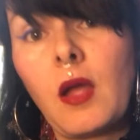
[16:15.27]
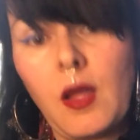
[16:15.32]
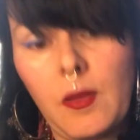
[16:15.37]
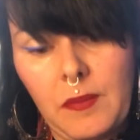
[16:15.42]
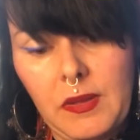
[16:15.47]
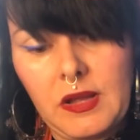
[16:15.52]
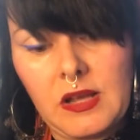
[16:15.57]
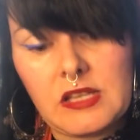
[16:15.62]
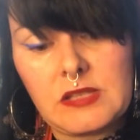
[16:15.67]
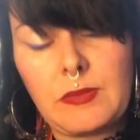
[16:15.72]

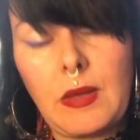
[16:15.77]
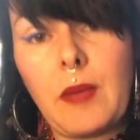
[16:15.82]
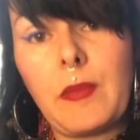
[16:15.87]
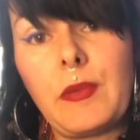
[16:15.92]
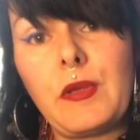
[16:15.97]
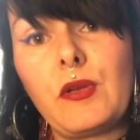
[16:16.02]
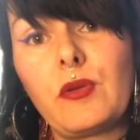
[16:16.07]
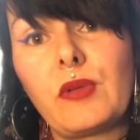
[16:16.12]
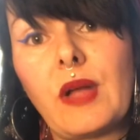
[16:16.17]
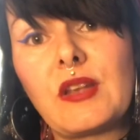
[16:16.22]
because maybe
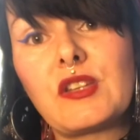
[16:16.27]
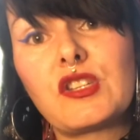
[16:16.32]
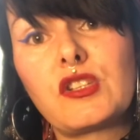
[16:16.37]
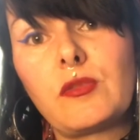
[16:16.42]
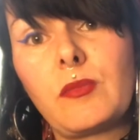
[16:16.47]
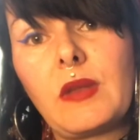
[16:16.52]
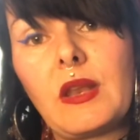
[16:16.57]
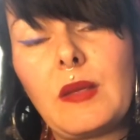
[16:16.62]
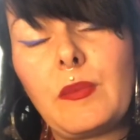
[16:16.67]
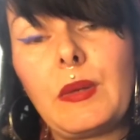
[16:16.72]
you let too
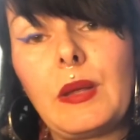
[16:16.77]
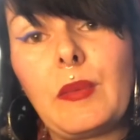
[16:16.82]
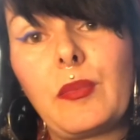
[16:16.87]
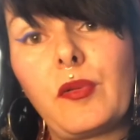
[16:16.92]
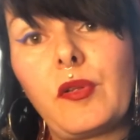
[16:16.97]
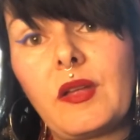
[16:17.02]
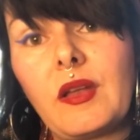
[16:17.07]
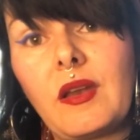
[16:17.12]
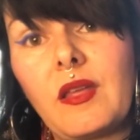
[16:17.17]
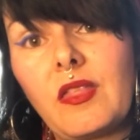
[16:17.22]
many
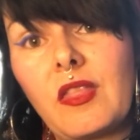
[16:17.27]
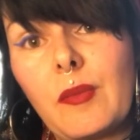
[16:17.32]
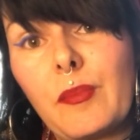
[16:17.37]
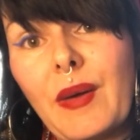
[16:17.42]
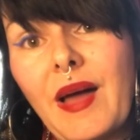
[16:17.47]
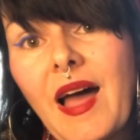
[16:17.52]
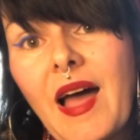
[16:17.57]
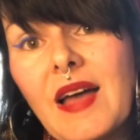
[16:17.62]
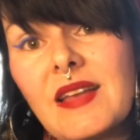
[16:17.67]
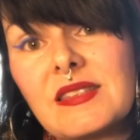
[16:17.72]
people in the
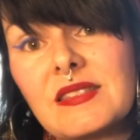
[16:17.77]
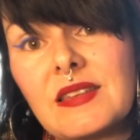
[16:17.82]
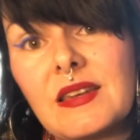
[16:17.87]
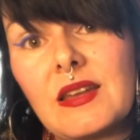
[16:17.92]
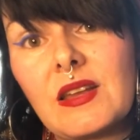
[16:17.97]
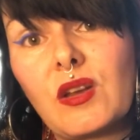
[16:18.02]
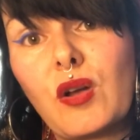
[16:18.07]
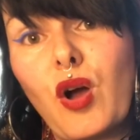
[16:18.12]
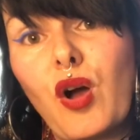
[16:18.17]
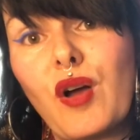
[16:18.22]
past and
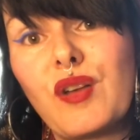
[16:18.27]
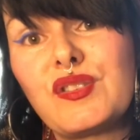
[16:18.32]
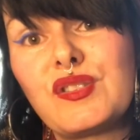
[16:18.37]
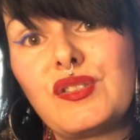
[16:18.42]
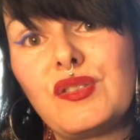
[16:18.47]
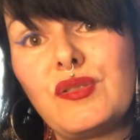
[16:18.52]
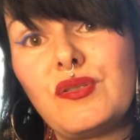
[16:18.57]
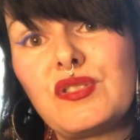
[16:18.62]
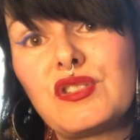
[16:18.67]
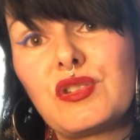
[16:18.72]
it caused
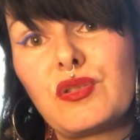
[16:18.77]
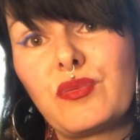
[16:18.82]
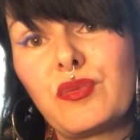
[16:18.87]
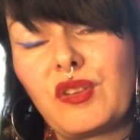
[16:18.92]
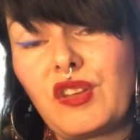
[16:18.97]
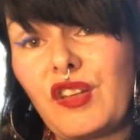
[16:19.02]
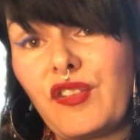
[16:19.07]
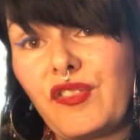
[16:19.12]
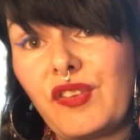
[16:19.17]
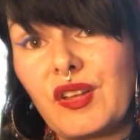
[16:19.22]
you to
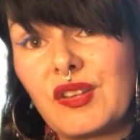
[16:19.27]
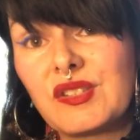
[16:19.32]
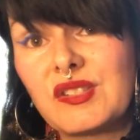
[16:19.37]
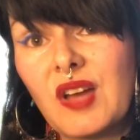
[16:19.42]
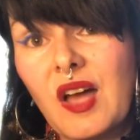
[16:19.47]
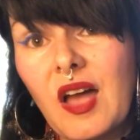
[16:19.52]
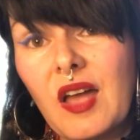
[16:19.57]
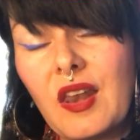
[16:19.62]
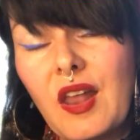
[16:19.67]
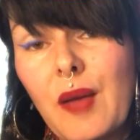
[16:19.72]
really feel
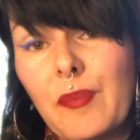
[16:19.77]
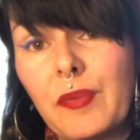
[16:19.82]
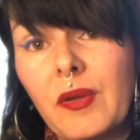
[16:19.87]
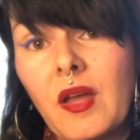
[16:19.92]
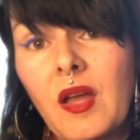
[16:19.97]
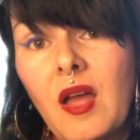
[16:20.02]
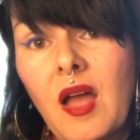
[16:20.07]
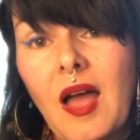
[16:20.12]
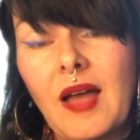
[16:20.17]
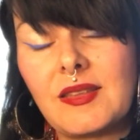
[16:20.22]
tied up
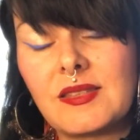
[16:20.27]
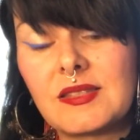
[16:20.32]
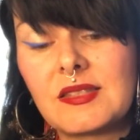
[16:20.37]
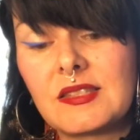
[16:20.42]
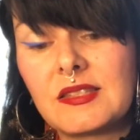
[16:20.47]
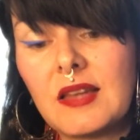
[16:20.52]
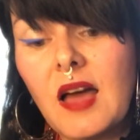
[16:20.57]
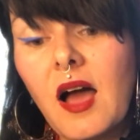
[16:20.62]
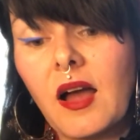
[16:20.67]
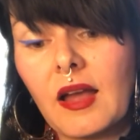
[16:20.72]
and
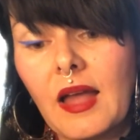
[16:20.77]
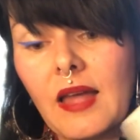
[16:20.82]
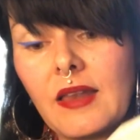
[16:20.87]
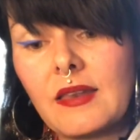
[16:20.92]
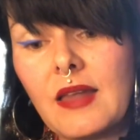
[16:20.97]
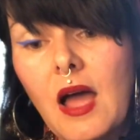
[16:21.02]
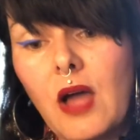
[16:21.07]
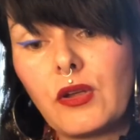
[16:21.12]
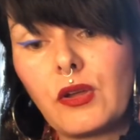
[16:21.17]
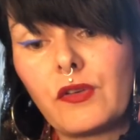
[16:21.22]
stuck. And
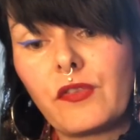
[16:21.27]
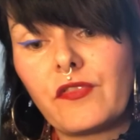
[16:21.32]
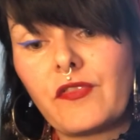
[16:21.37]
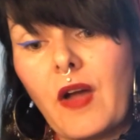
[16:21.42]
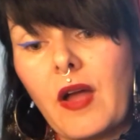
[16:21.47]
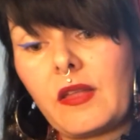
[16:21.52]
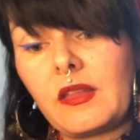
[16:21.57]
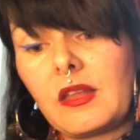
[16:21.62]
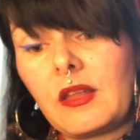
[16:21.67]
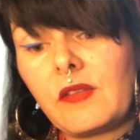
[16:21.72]
now you're
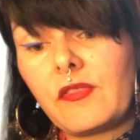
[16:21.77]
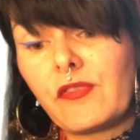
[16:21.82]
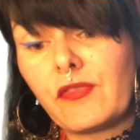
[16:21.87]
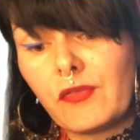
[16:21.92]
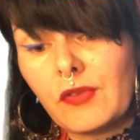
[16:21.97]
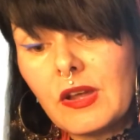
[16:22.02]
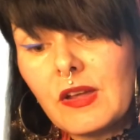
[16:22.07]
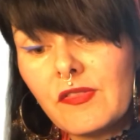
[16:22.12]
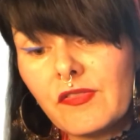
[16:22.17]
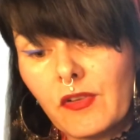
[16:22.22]
finally
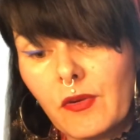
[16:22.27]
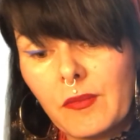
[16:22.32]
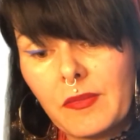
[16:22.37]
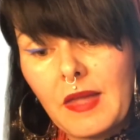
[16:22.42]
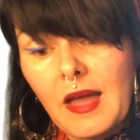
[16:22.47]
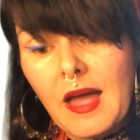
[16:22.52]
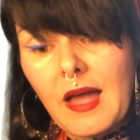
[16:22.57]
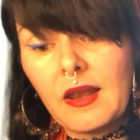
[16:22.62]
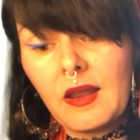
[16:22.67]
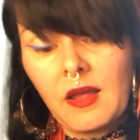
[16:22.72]
free from
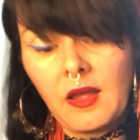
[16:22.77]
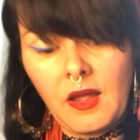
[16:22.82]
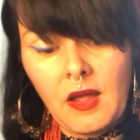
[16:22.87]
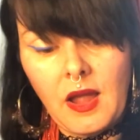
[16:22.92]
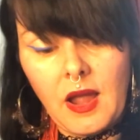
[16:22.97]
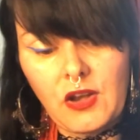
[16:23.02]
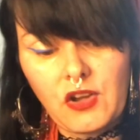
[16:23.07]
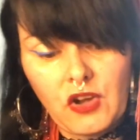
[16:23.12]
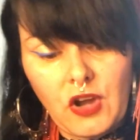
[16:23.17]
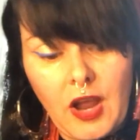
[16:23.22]
that,
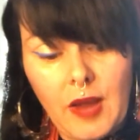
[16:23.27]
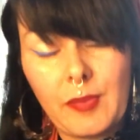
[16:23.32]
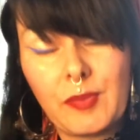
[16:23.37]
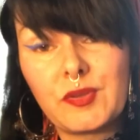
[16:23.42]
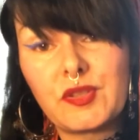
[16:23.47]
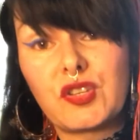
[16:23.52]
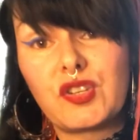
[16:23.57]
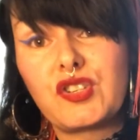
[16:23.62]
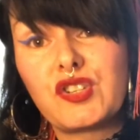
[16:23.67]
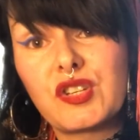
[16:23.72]
and you're able
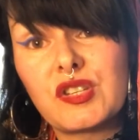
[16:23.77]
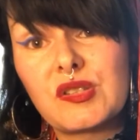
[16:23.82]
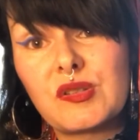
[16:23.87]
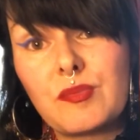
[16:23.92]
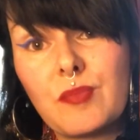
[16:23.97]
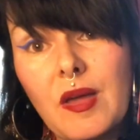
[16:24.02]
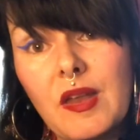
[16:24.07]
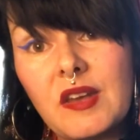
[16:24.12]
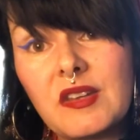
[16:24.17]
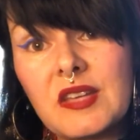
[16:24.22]
to just
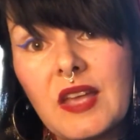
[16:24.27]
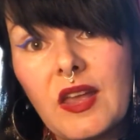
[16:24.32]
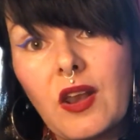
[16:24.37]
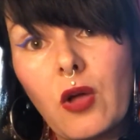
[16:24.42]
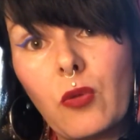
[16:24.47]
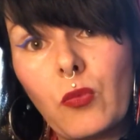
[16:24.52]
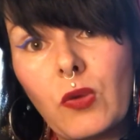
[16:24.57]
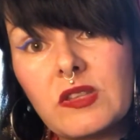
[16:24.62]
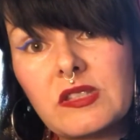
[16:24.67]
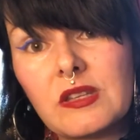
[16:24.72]
meditate
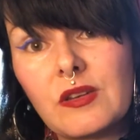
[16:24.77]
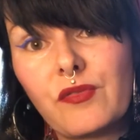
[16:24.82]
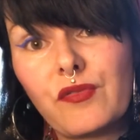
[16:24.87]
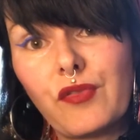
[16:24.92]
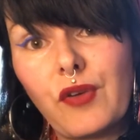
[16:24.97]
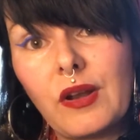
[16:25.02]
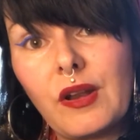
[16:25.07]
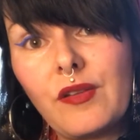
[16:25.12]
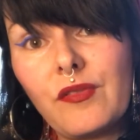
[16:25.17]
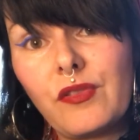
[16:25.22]
on what's in
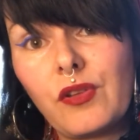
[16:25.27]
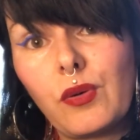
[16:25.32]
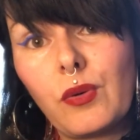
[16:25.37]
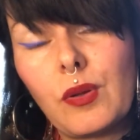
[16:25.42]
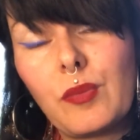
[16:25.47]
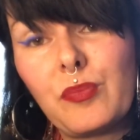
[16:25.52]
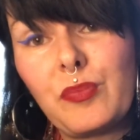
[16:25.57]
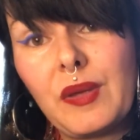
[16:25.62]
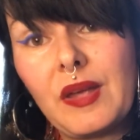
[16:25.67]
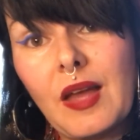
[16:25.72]
front of you
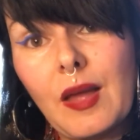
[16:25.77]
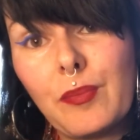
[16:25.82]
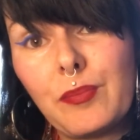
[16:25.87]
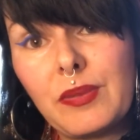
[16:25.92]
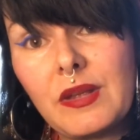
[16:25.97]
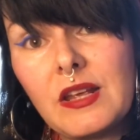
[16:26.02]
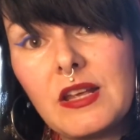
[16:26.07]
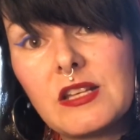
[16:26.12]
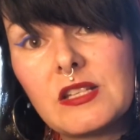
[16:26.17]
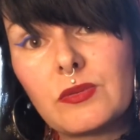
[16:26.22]
and be at
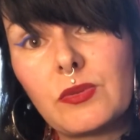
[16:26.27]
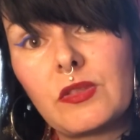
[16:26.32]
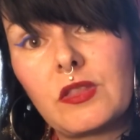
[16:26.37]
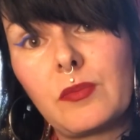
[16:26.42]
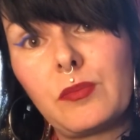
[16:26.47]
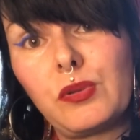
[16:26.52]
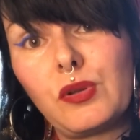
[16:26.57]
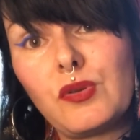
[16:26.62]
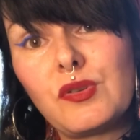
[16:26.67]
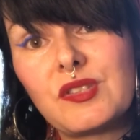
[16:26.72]
peace with the
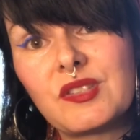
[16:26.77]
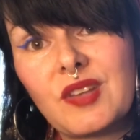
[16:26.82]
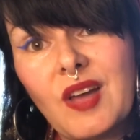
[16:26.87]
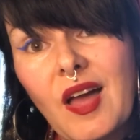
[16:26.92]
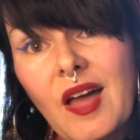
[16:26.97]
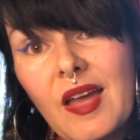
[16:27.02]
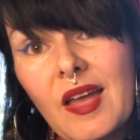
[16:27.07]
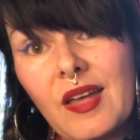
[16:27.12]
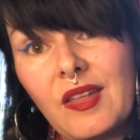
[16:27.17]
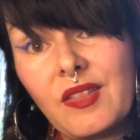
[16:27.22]
blue
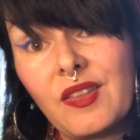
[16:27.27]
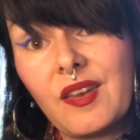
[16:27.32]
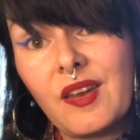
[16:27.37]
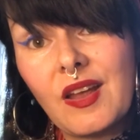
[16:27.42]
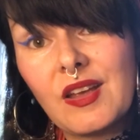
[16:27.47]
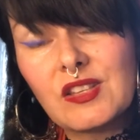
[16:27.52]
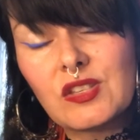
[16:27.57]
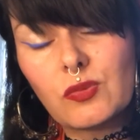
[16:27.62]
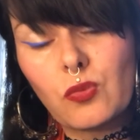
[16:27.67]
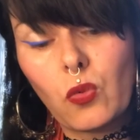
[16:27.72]
sky and the
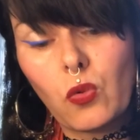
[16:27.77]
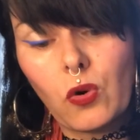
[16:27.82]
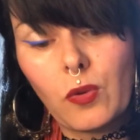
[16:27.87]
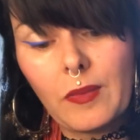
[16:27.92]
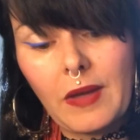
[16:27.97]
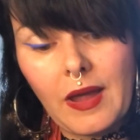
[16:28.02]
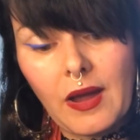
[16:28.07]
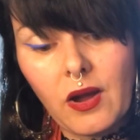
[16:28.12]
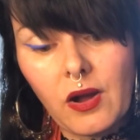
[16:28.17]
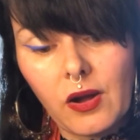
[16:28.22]
nice warm
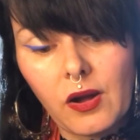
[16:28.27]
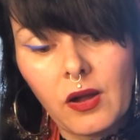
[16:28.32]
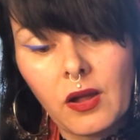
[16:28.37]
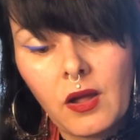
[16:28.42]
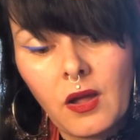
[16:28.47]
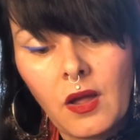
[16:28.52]
air,